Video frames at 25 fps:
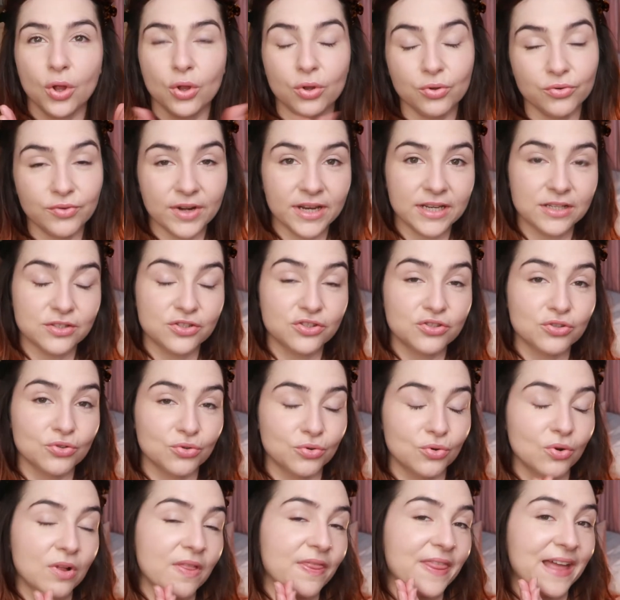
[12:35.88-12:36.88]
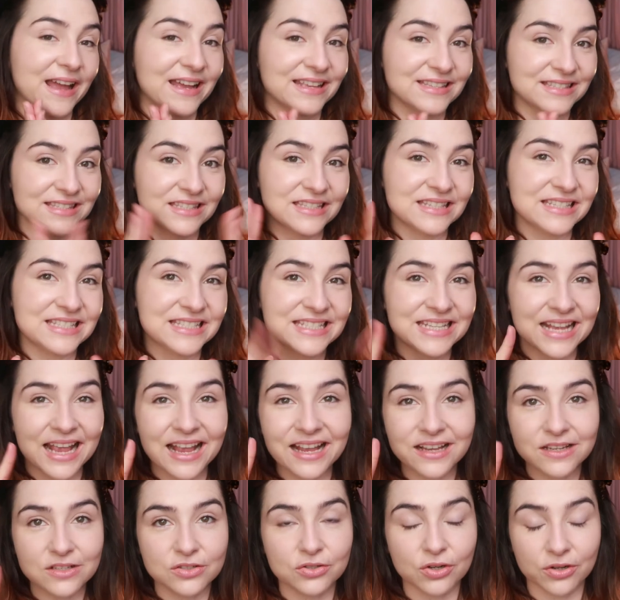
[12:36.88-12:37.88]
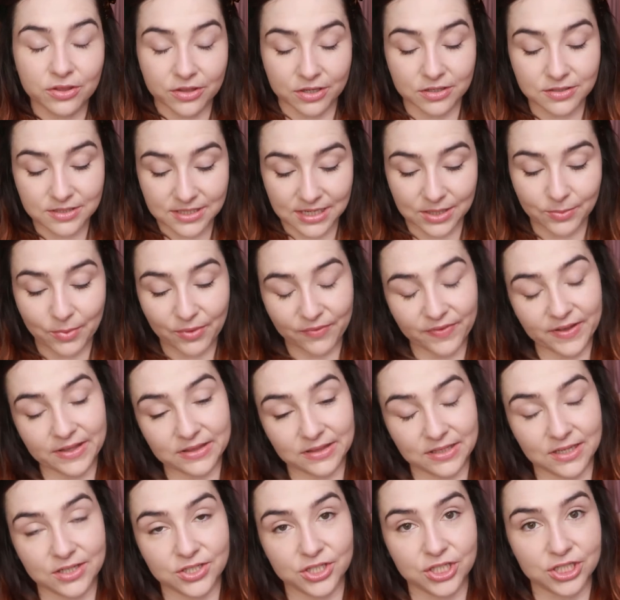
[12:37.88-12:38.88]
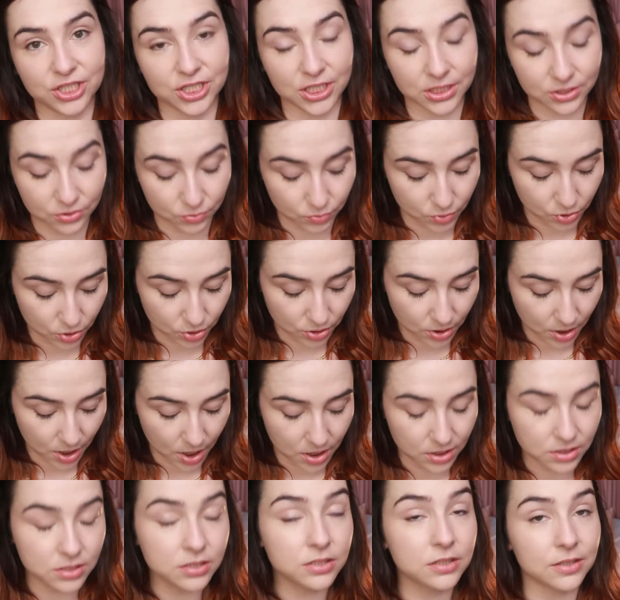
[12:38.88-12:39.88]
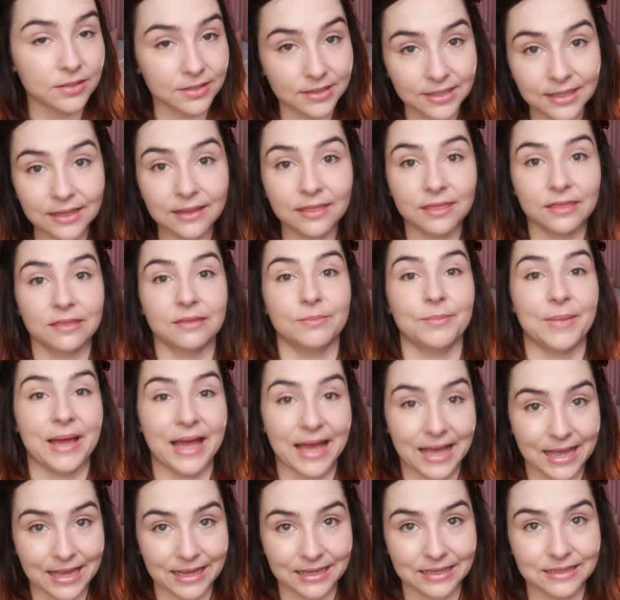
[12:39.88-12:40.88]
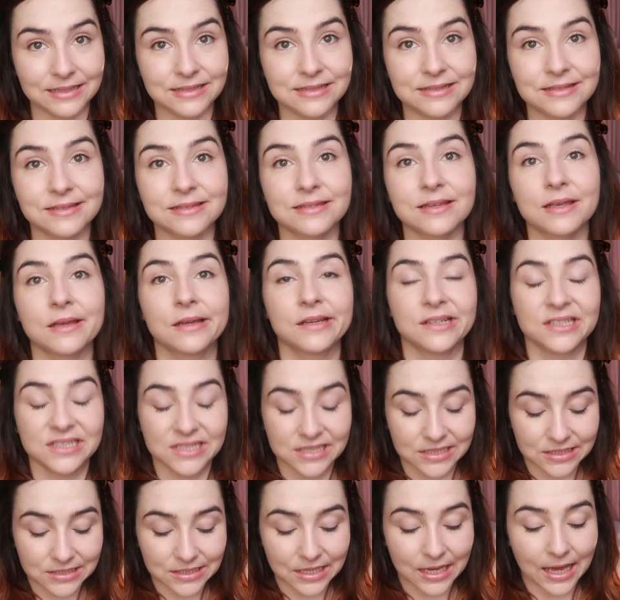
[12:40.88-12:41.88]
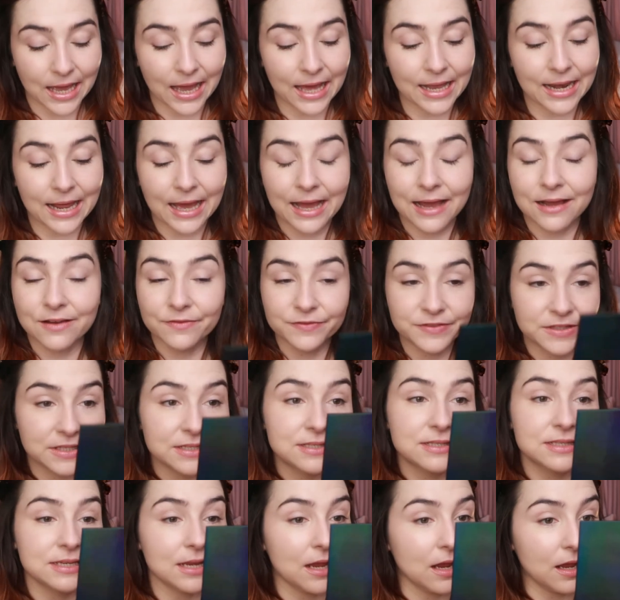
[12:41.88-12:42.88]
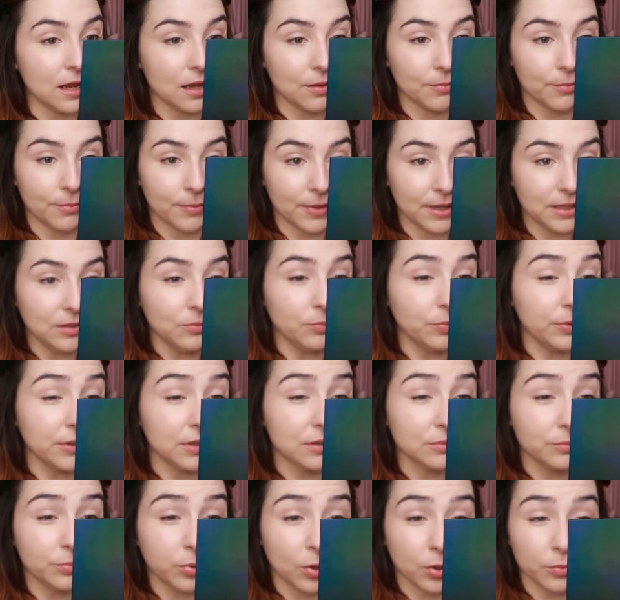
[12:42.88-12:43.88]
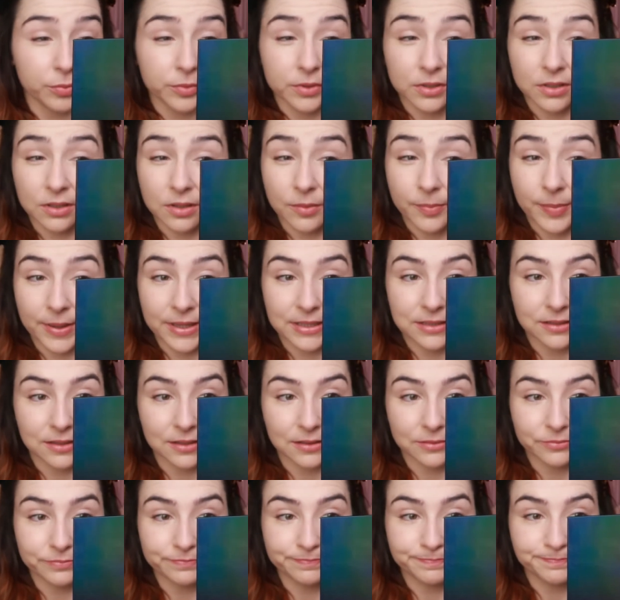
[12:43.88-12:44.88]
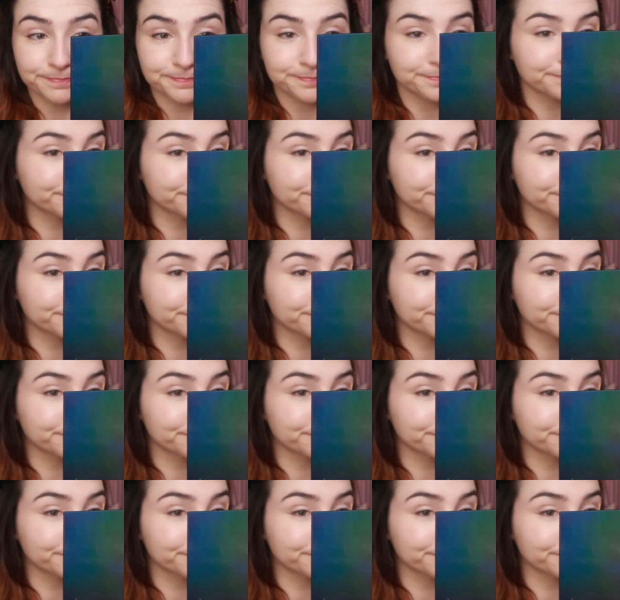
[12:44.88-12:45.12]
All right, so that's the second or third time I've had that Shiseido one underneath my eyes. And I have to say, might be unpopular opinion,